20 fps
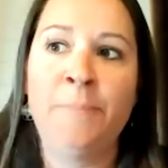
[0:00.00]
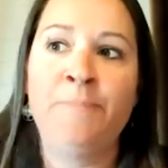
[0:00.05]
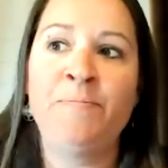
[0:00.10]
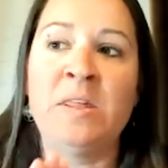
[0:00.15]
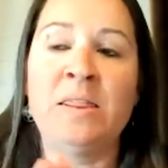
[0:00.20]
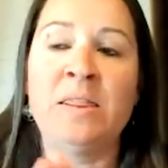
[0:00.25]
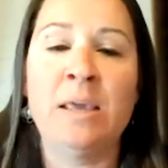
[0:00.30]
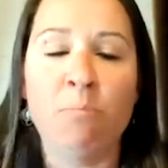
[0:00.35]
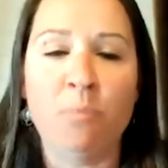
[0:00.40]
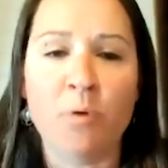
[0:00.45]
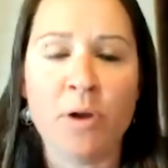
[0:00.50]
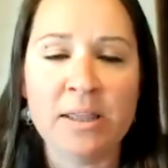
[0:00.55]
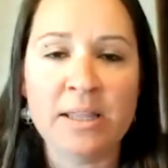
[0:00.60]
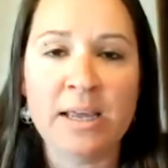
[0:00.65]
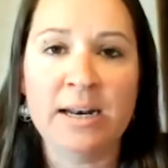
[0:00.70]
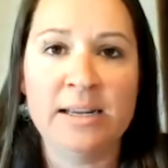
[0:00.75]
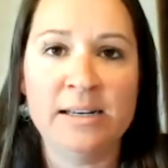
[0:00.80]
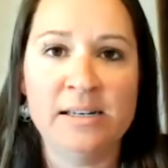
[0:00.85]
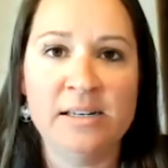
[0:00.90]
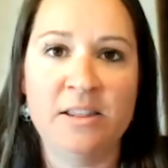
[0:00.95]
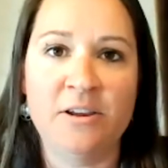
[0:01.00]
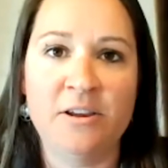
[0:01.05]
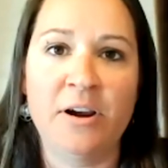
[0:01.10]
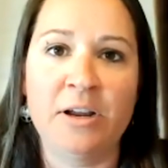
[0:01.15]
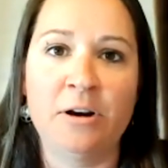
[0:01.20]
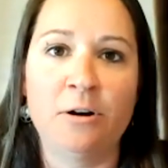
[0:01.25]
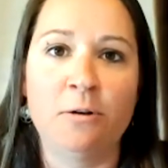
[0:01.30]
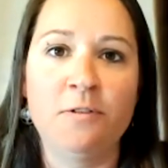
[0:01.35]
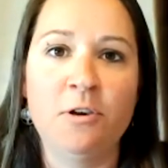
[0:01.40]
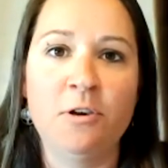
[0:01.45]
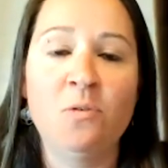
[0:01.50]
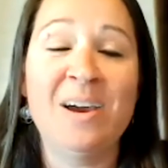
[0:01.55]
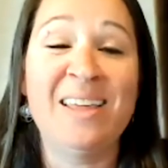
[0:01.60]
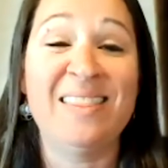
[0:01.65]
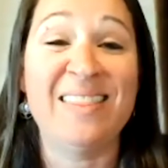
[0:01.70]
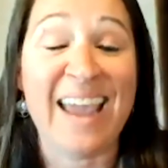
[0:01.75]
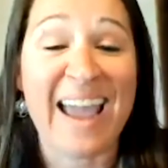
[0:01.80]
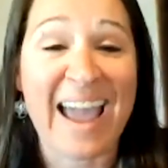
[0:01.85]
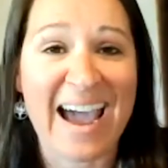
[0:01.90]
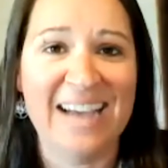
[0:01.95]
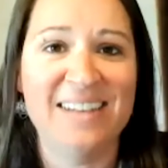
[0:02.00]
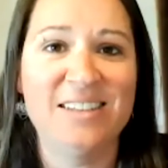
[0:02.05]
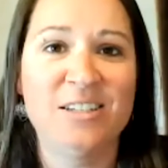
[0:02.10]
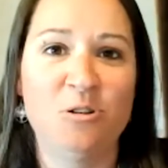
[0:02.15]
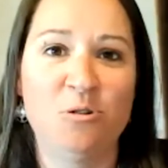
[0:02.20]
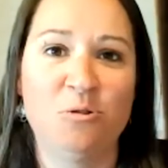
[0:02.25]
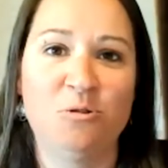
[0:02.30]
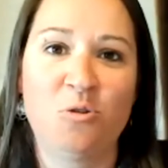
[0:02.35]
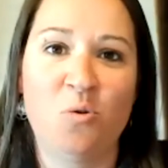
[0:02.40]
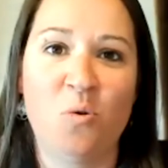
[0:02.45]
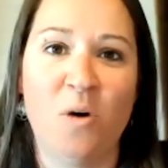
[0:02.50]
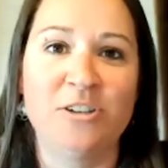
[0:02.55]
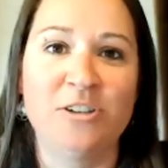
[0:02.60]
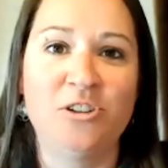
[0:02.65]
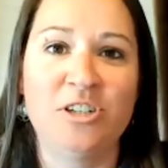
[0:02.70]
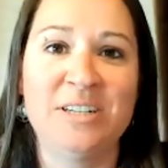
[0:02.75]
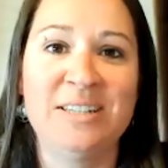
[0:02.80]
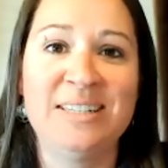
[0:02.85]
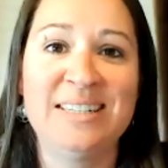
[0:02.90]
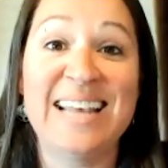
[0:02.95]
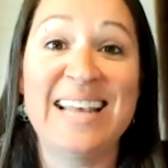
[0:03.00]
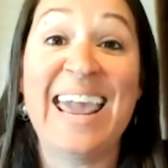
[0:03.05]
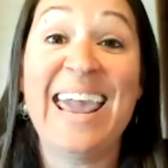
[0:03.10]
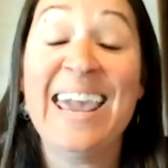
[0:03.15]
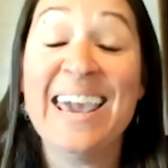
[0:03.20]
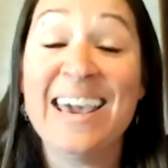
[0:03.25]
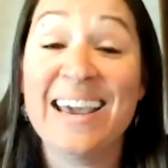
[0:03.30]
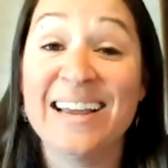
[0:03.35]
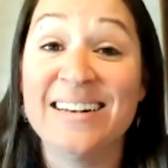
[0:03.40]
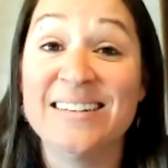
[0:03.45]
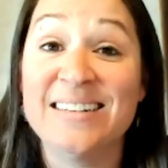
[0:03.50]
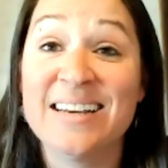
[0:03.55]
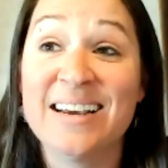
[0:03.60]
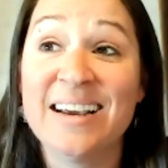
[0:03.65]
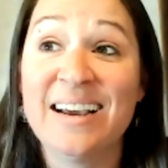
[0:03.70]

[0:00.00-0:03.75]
and they bring that into their interview and they ask those questions, and